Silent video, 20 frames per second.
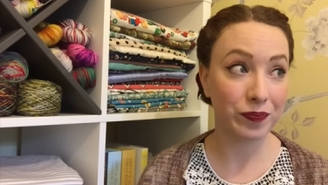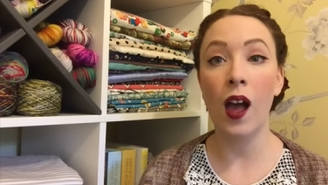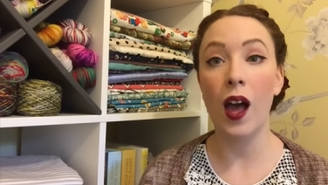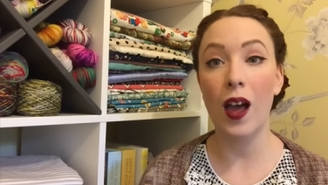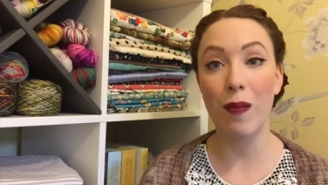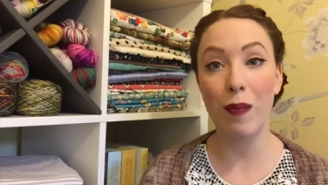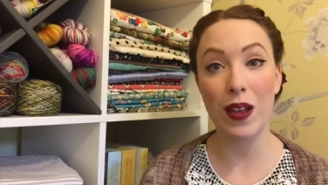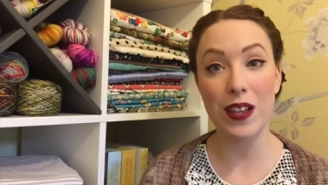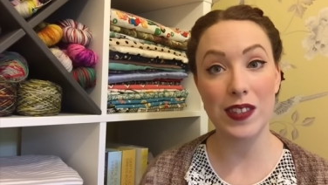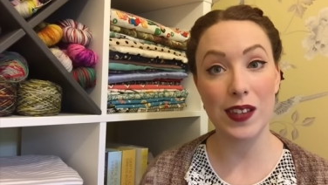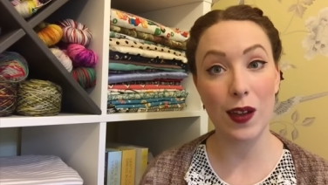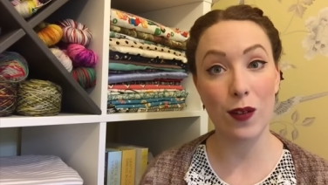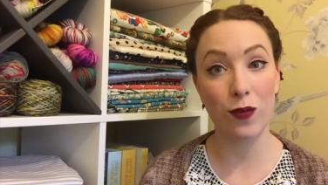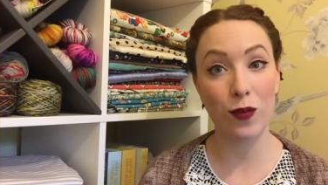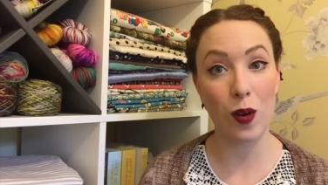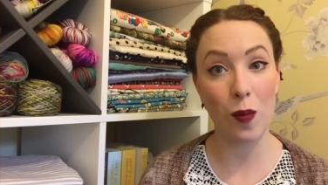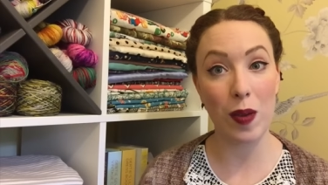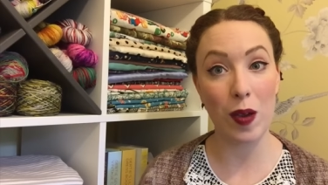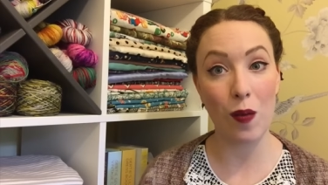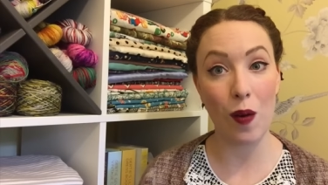I myself
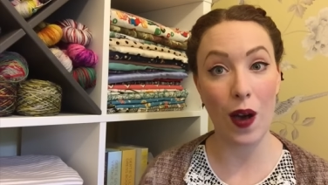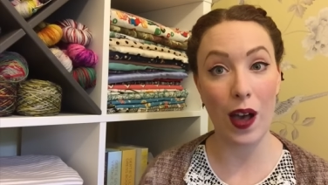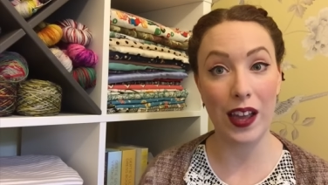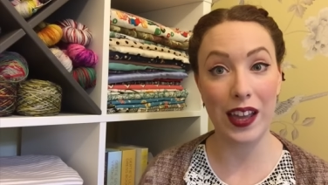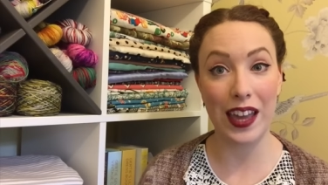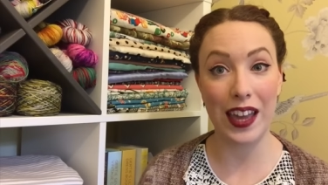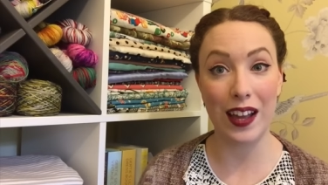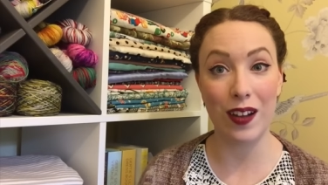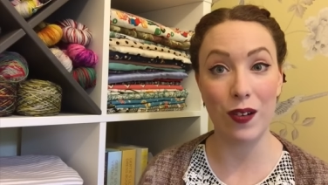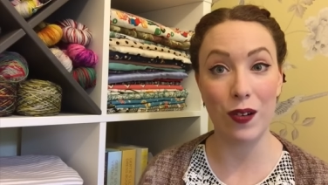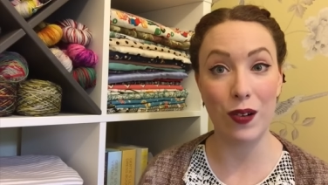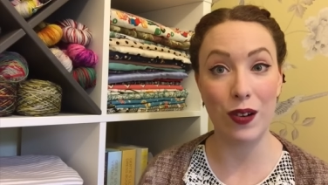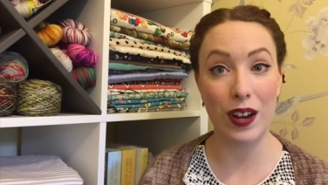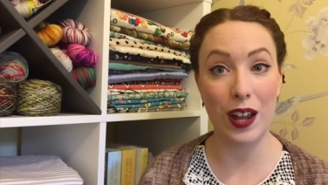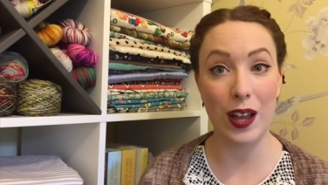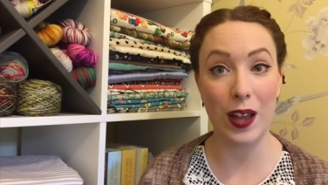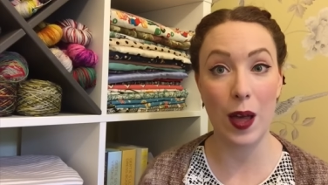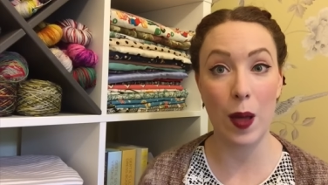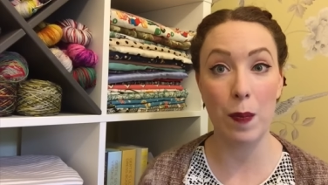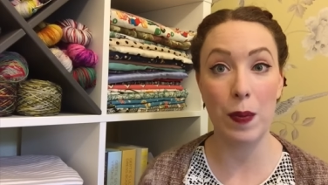will be working on
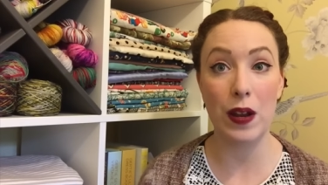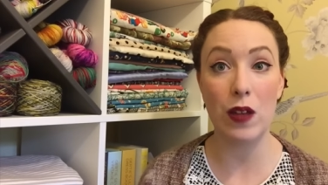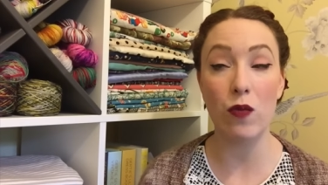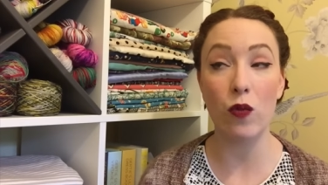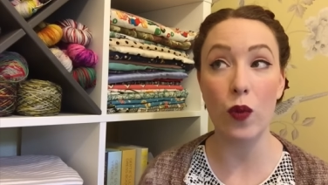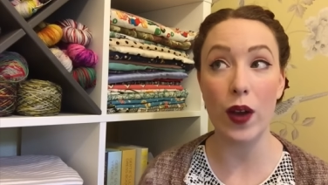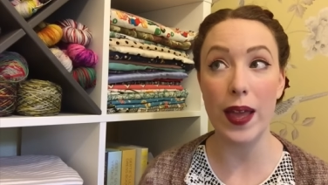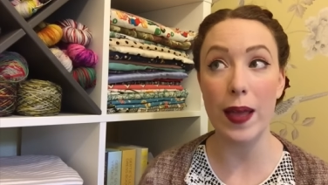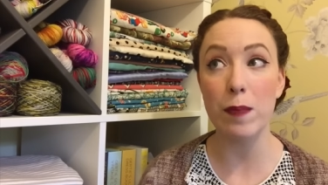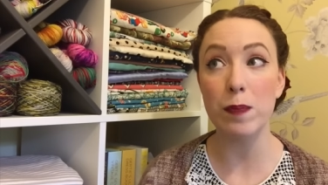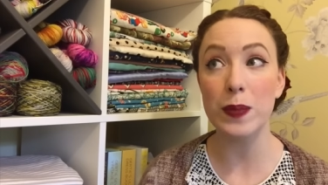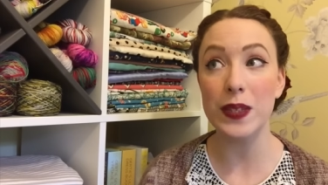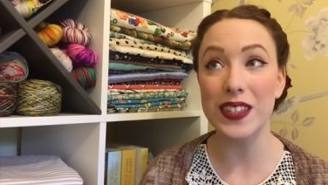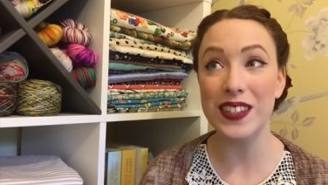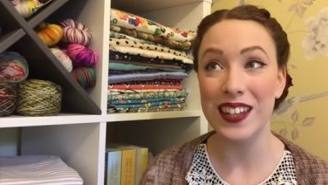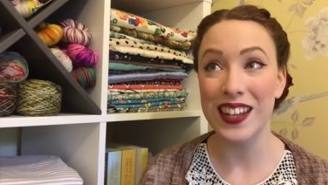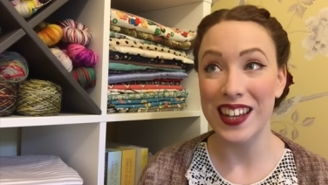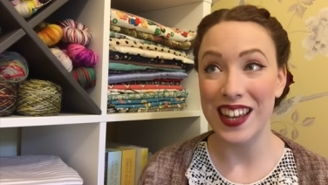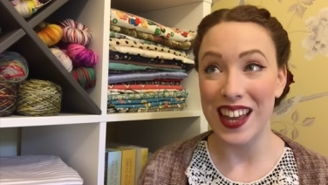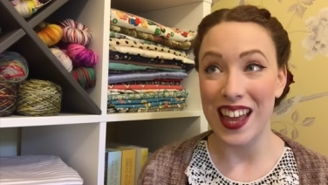a couple of
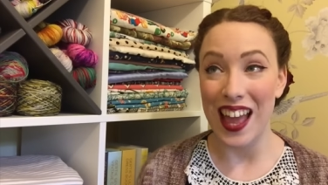WIPs